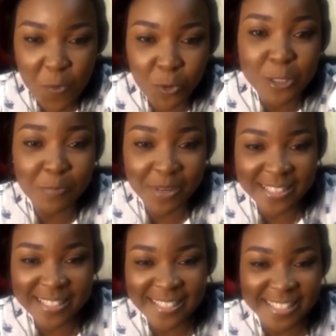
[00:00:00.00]
I was
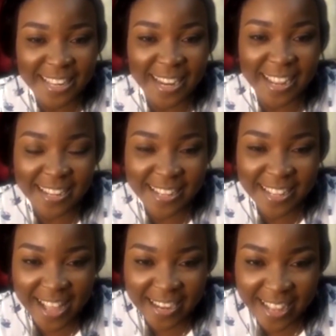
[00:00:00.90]
very rude to Josh, and
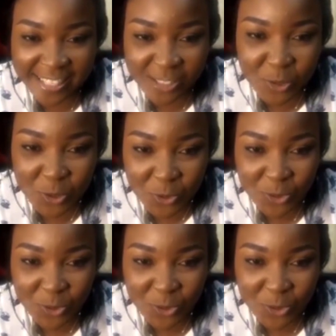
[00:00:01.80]
I loved it.